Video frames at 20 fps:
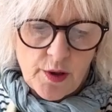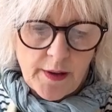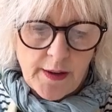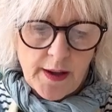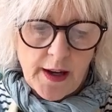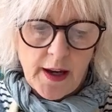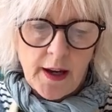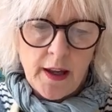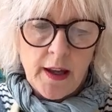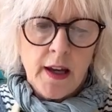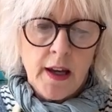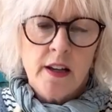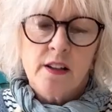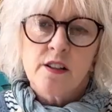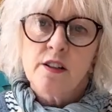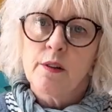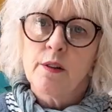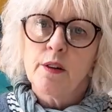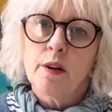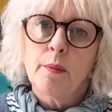there.
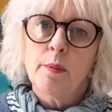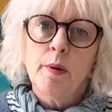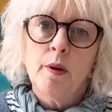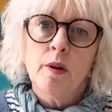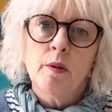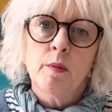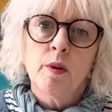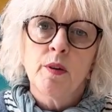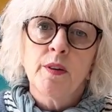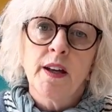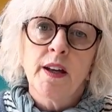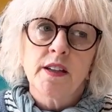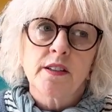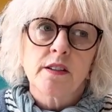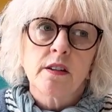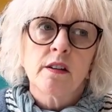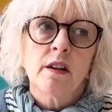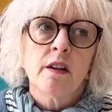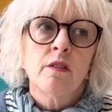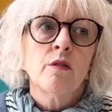So I'm going to put them on there
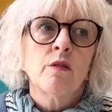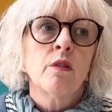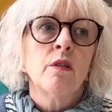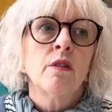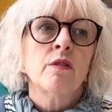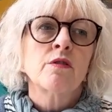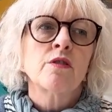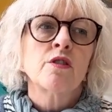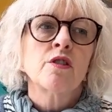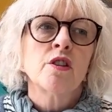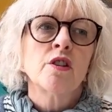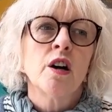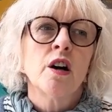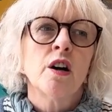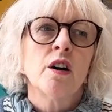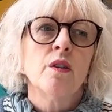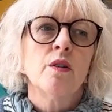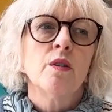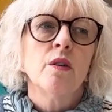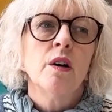so they're all on
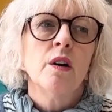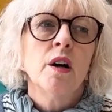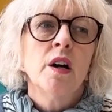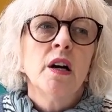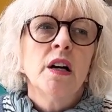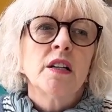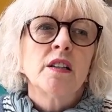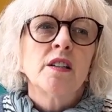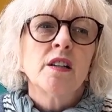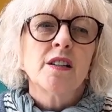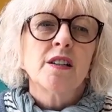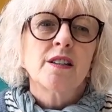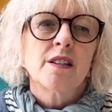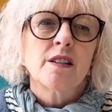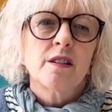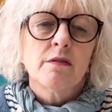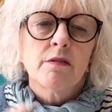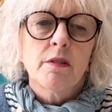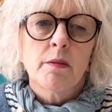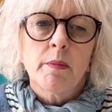show. just
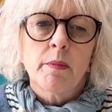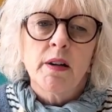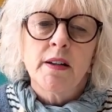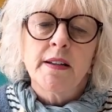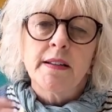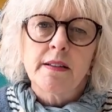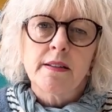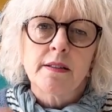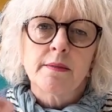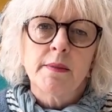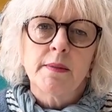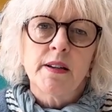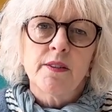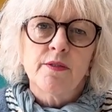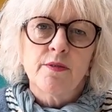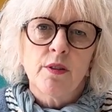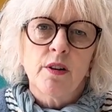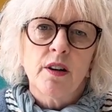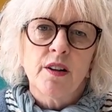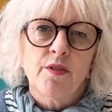to remind me
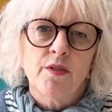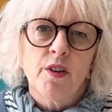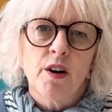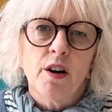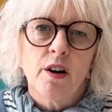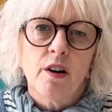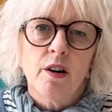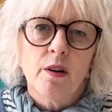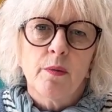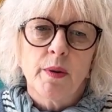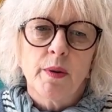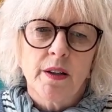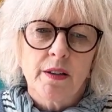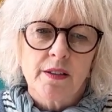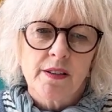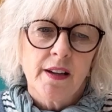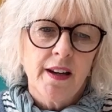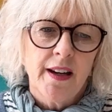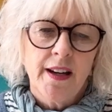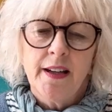of what I've got, because
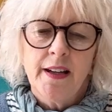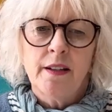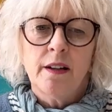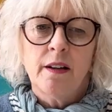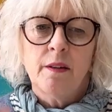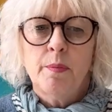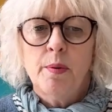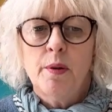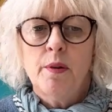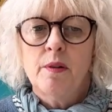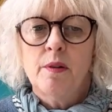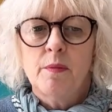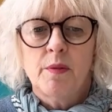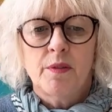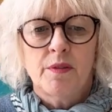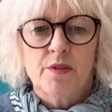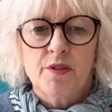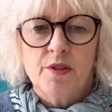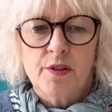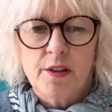I put them on
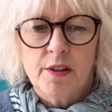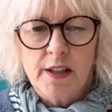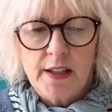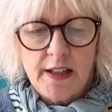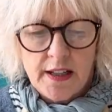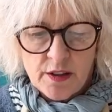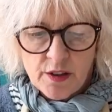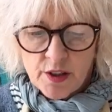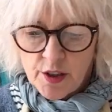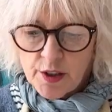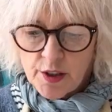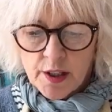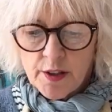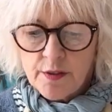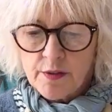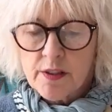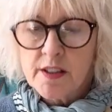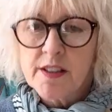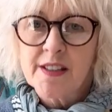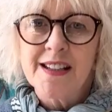the trolley and you
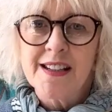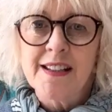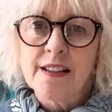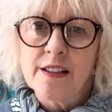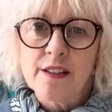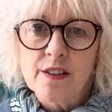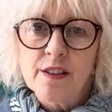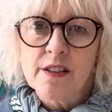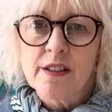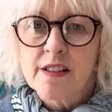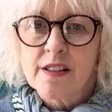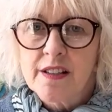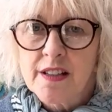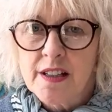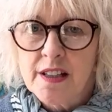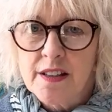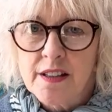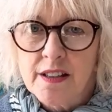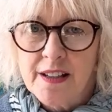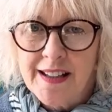don't see them, you just
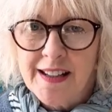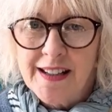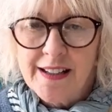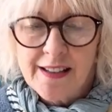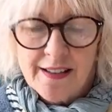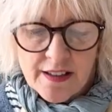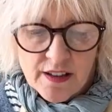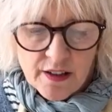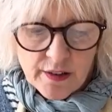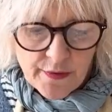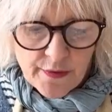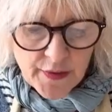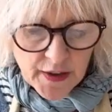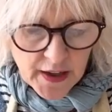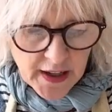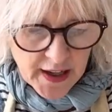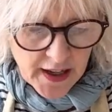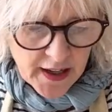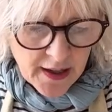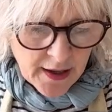see the lids and you
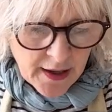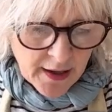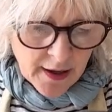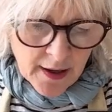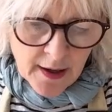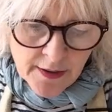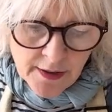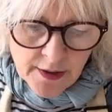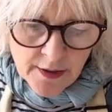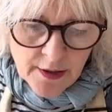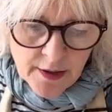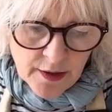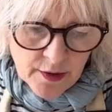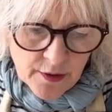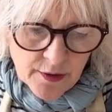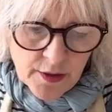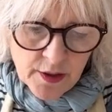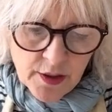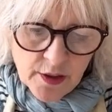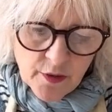forget, you know,
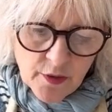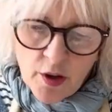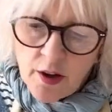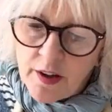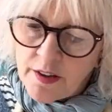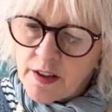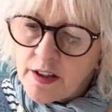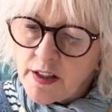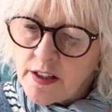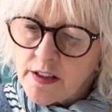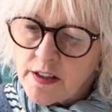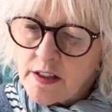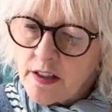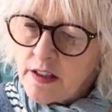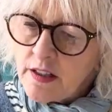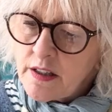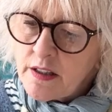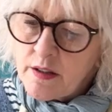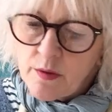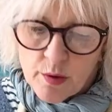that you've got a nice
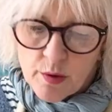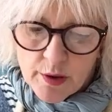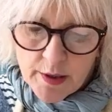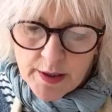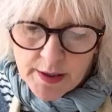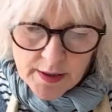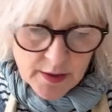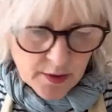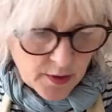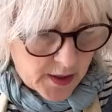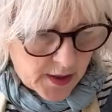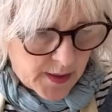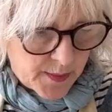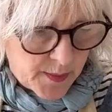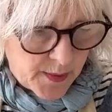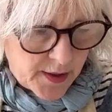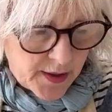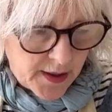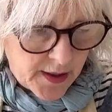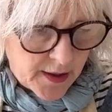turquoise or
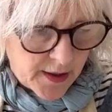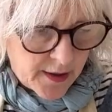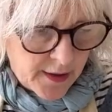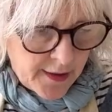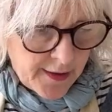something.